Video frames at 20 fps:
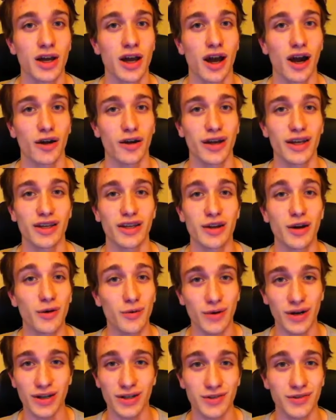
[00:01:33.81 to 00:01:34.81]
all right, you don't
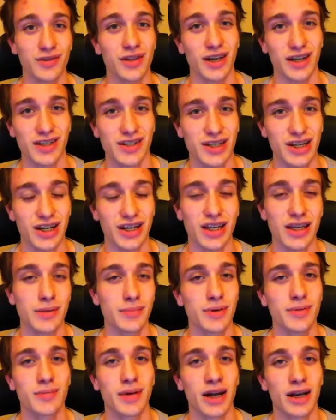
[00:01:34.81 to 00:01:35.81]
want to do that because you got to
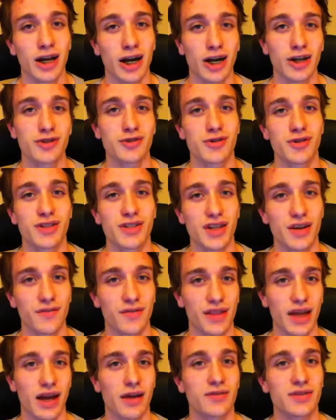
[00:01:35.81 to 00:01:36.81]
keep in mind hundreds of
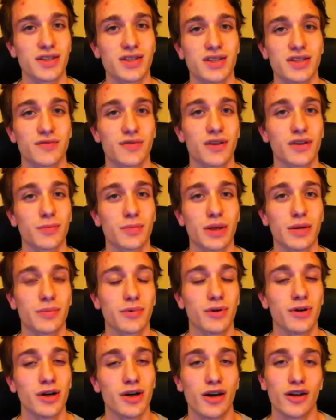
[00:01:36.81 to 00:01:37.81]
thousands of other
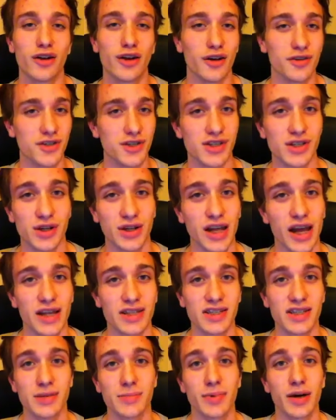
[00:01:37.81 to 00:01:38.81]
people, not just on
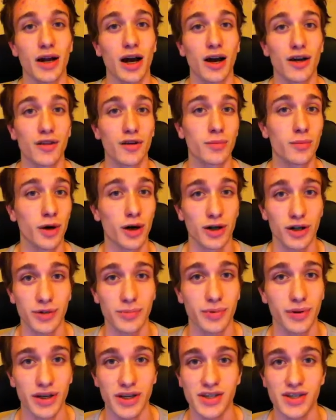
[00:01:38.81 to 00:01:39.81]
Etsy, but other
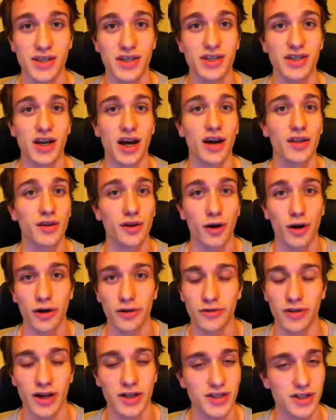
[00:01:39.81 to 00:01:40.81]
marketplaces, other
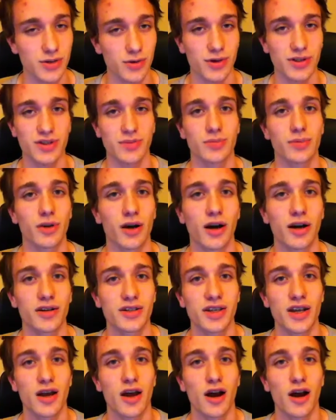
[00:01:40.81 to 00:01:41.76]
online stores and blogs